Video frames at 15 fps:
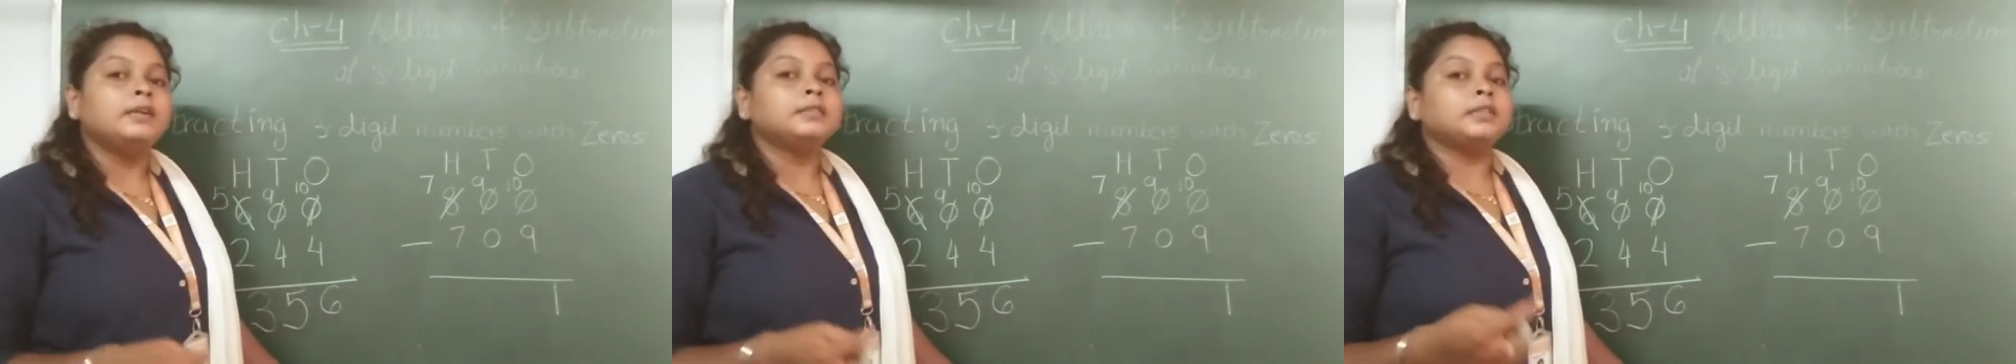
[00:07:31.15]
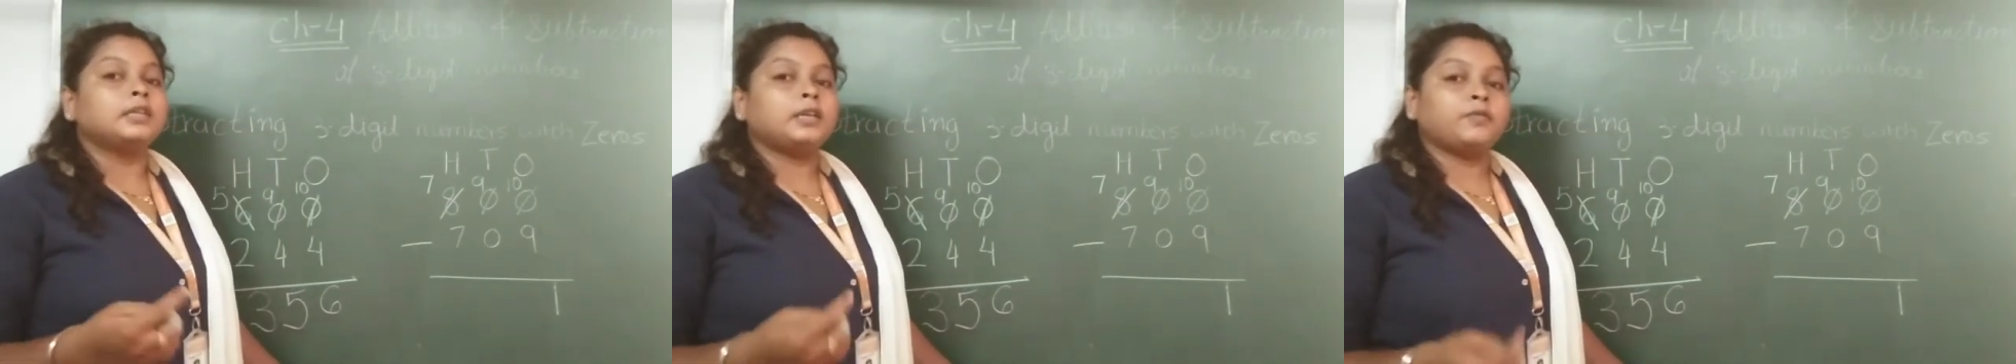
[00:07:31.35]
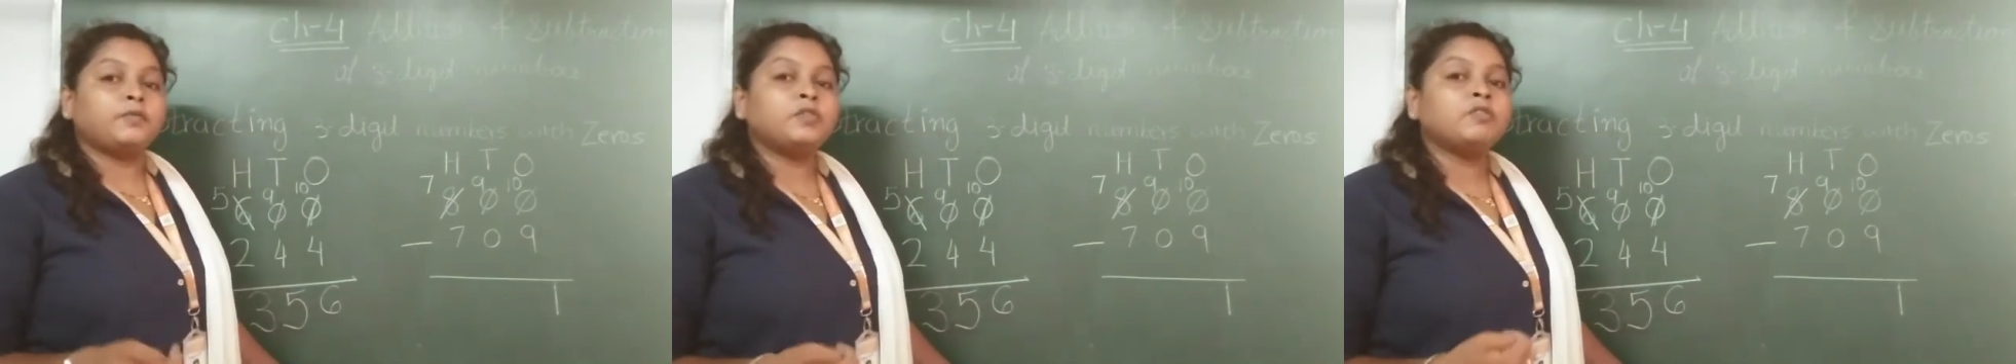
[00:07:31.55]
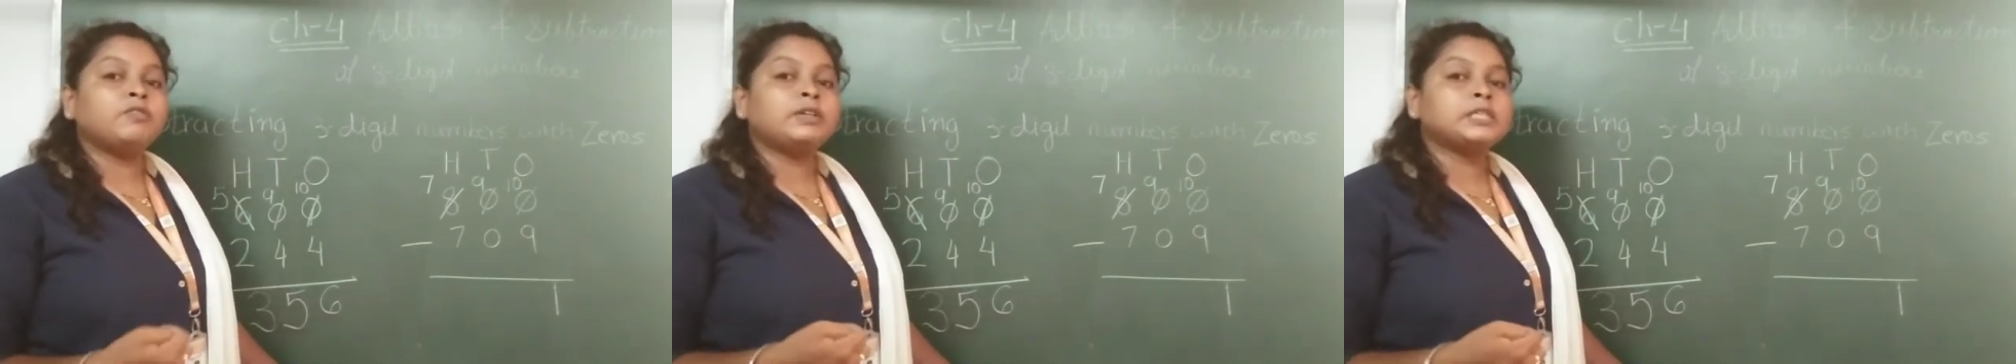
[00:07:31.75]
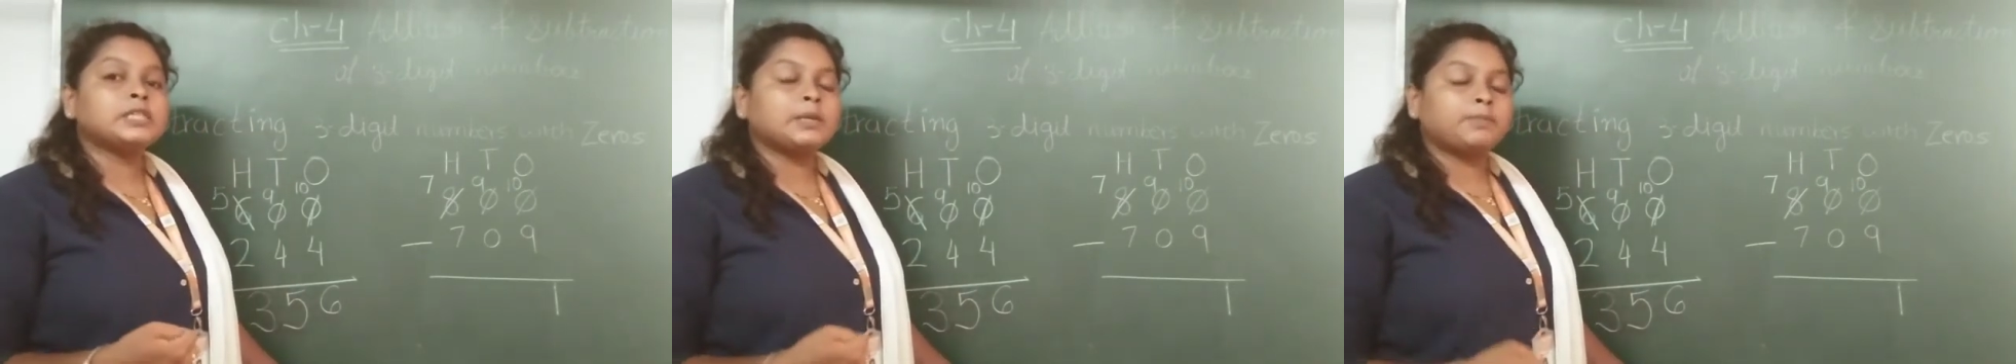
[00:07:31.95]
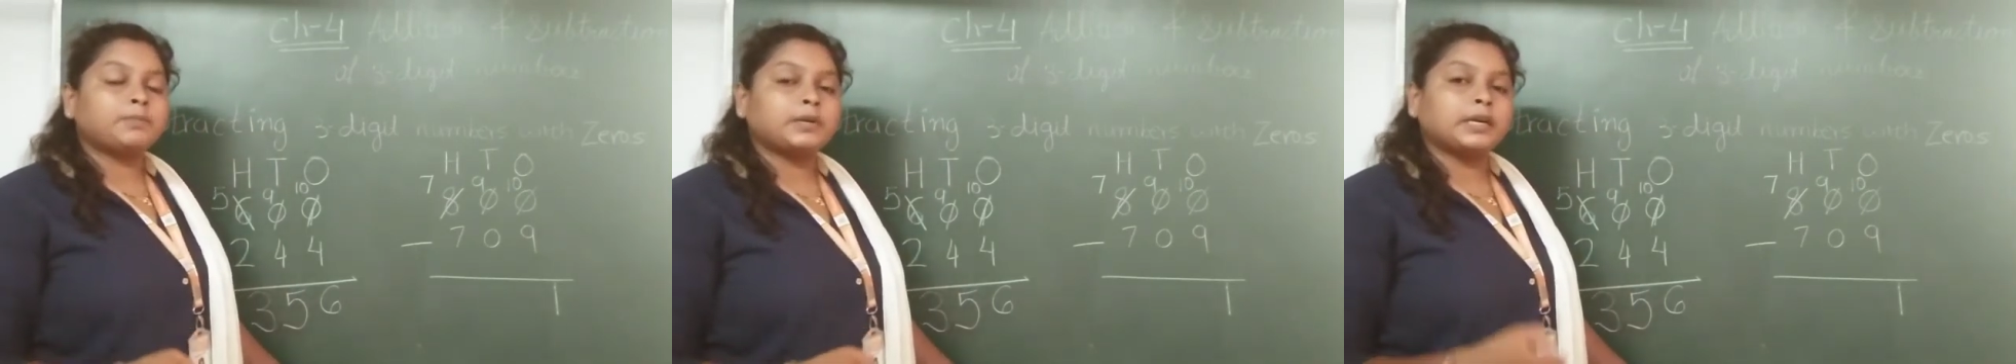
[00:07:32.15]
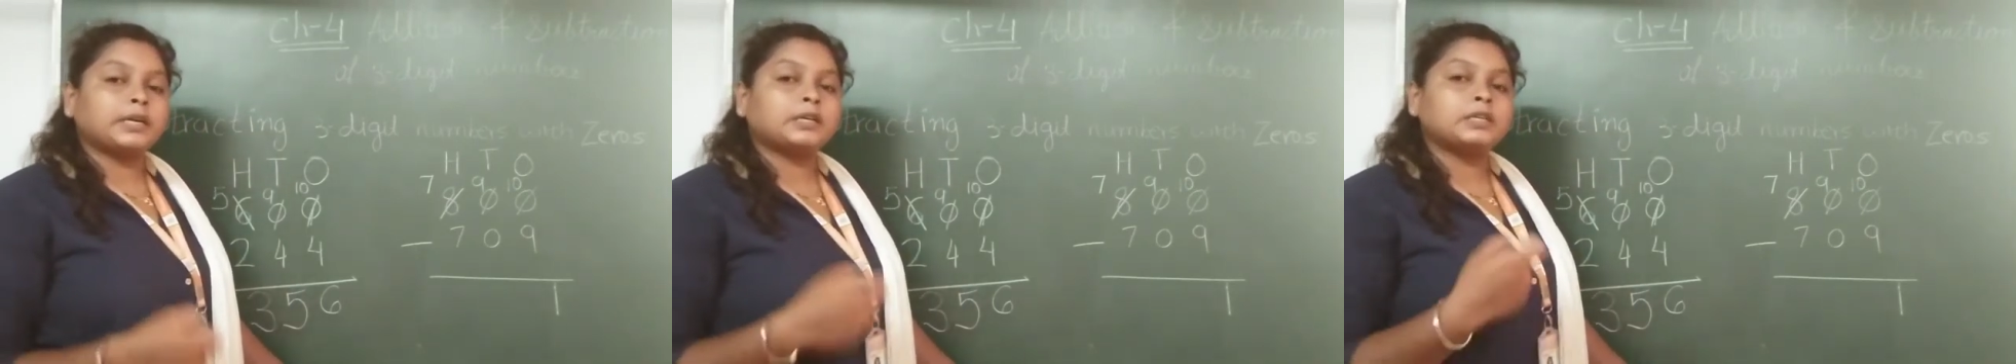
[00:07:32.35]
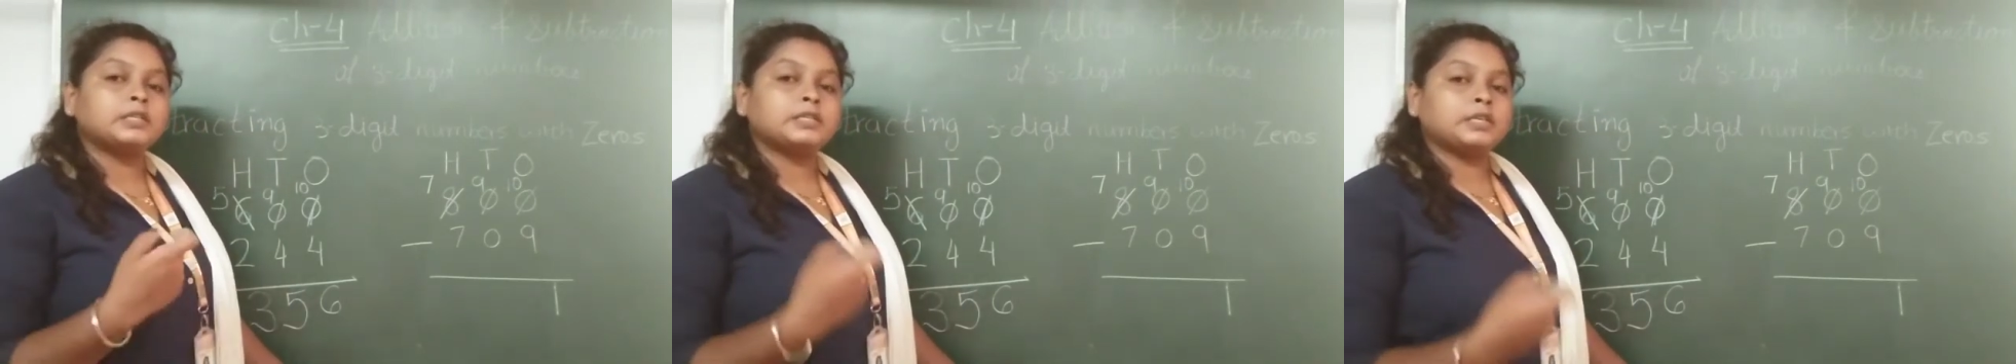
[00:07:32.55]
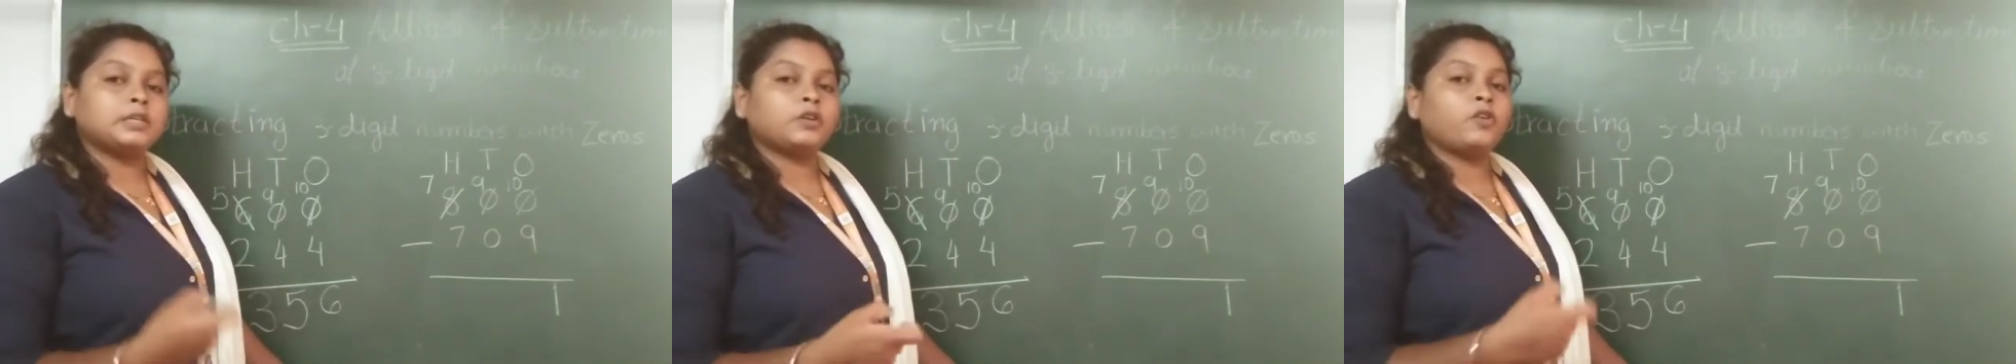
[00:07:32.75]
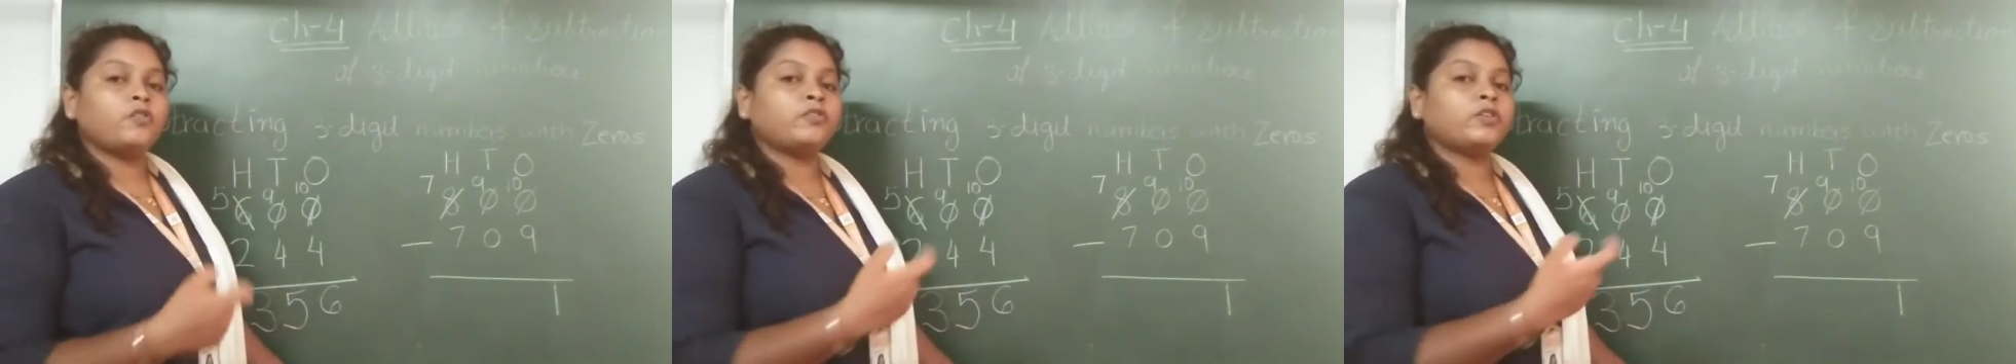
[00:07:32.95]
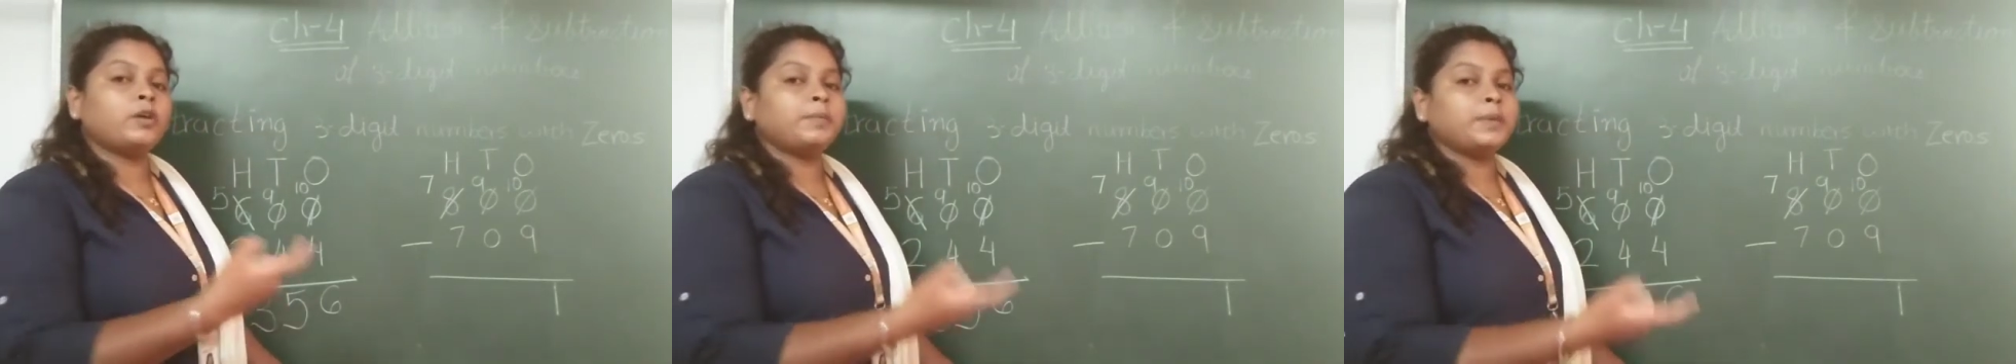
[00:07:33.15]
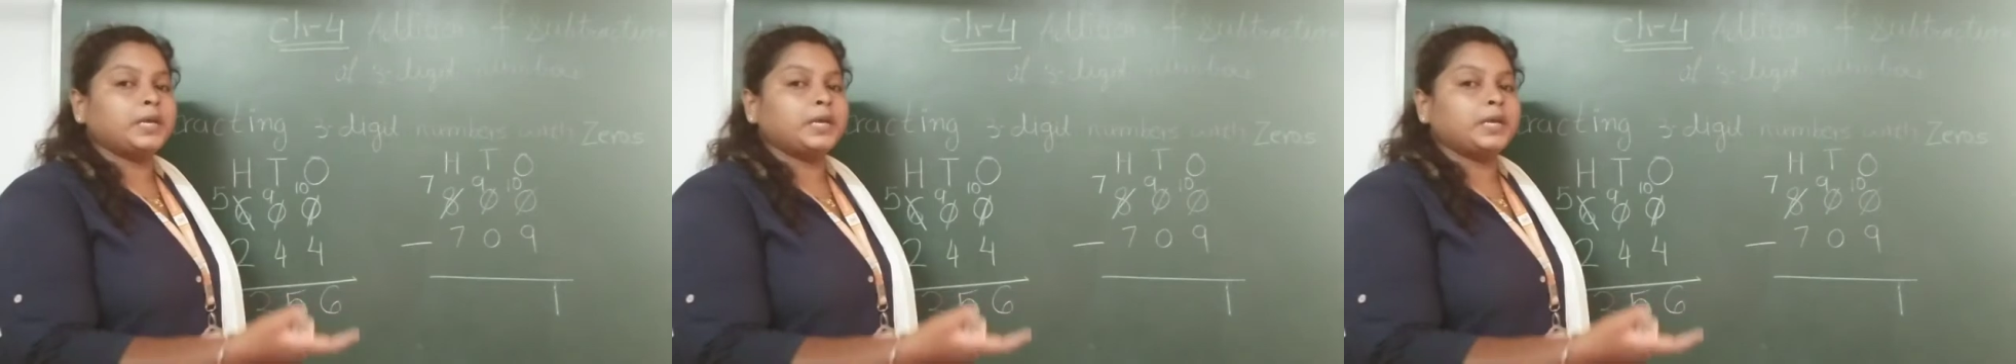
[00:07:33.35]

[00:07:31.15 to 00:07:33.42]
that if you will subtract 0 from